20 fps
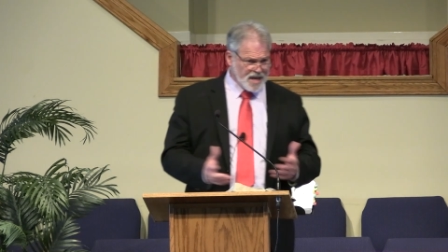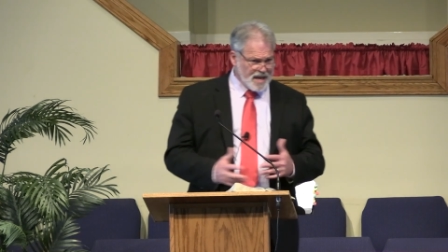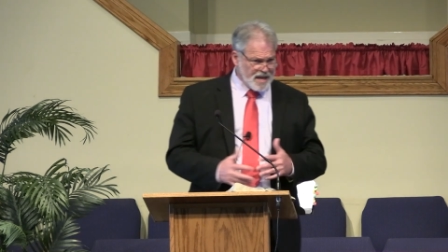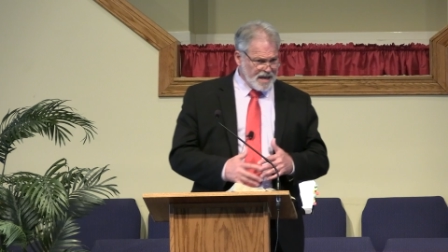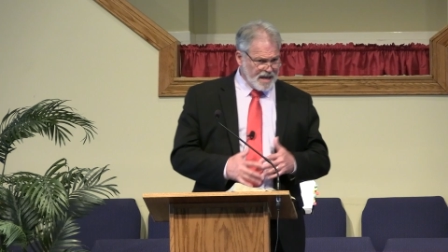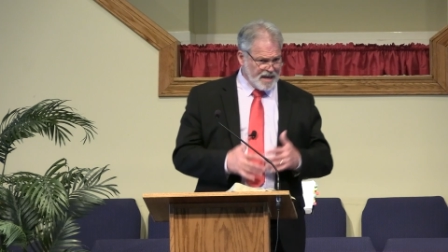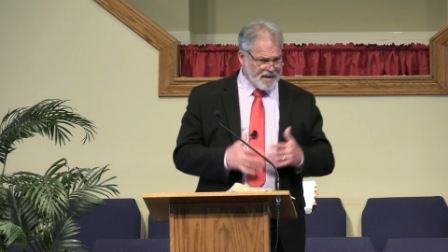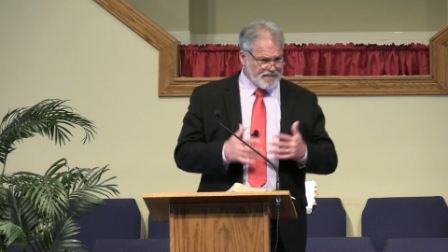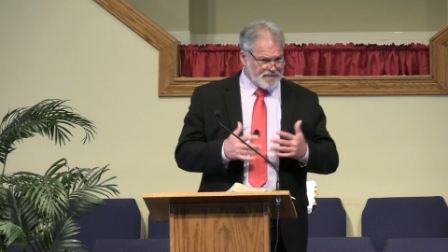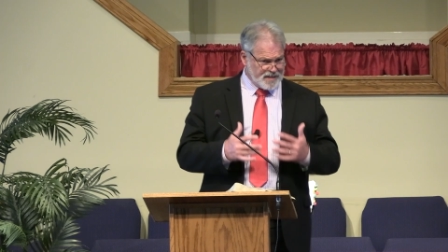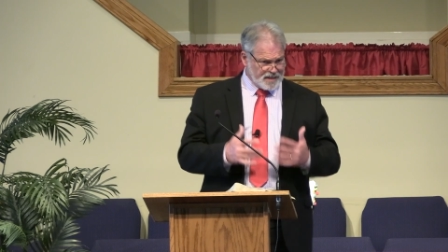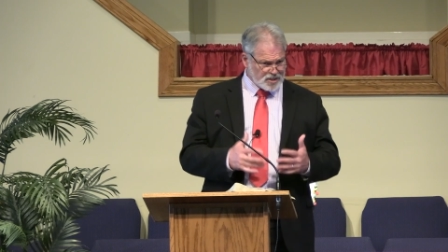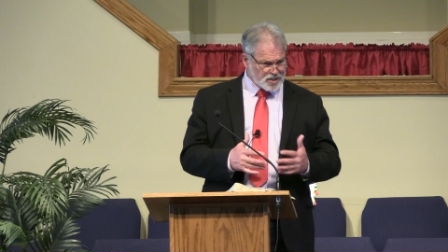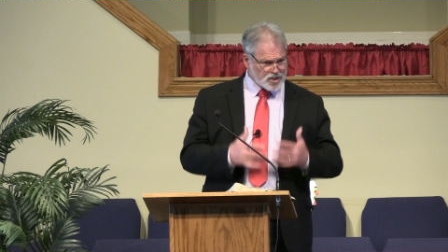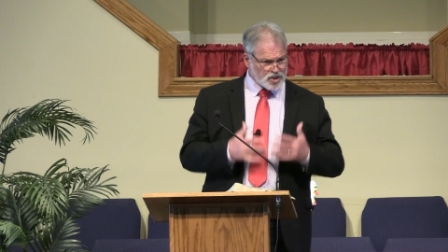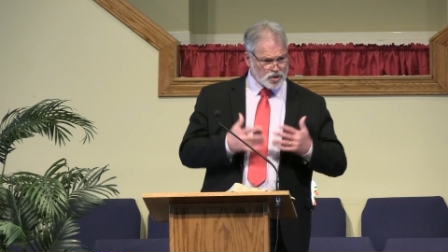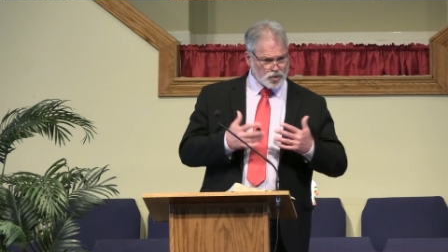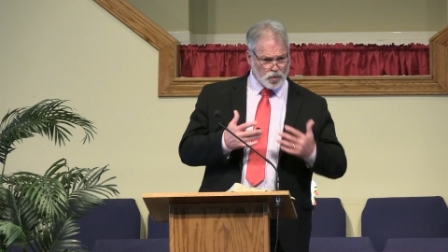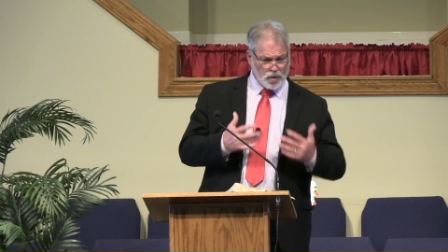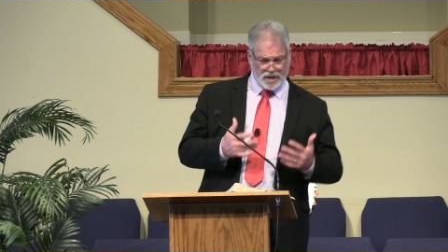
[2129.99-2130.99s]
it, this
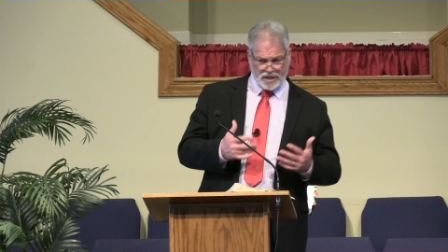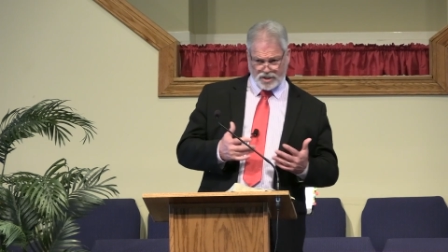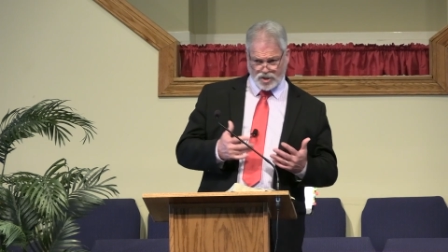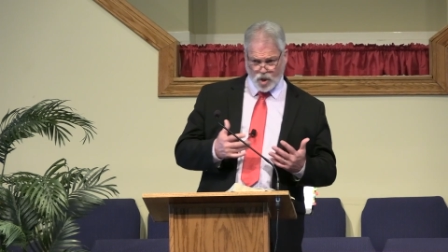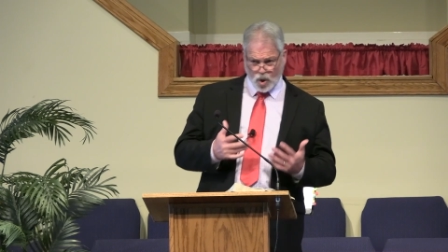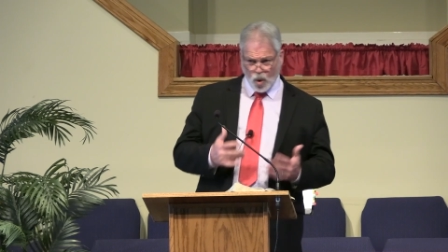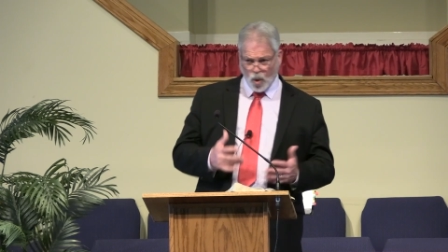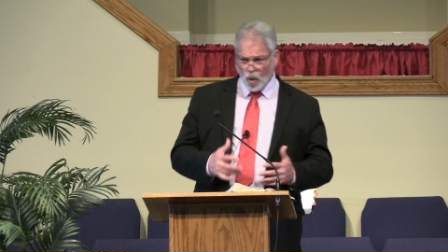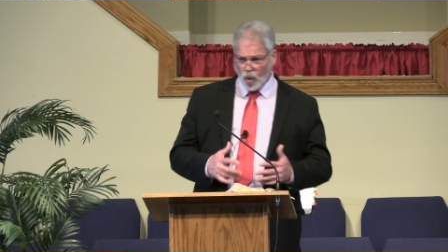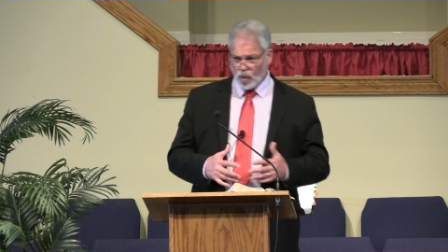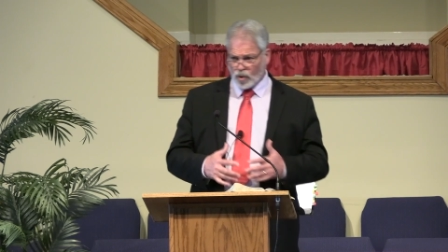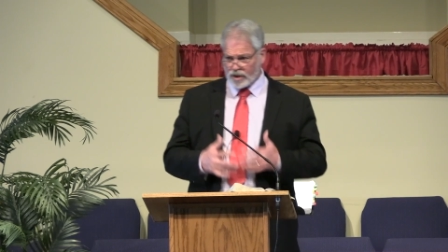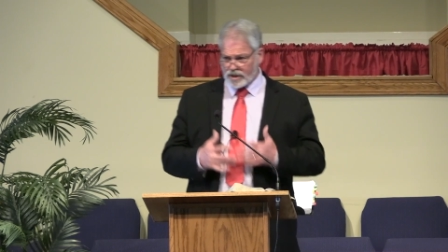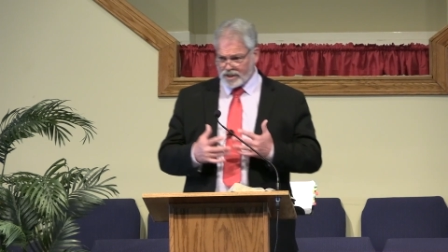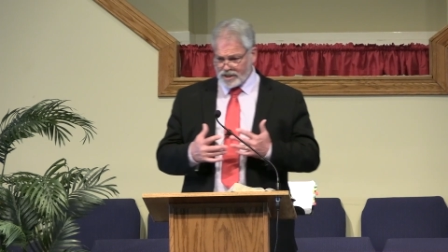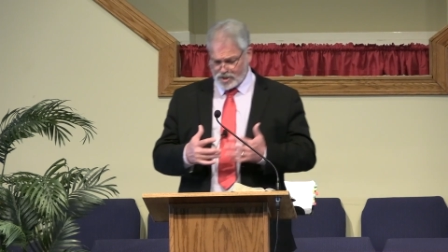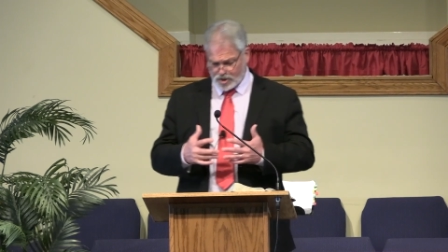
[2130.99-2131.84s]
is what is core and this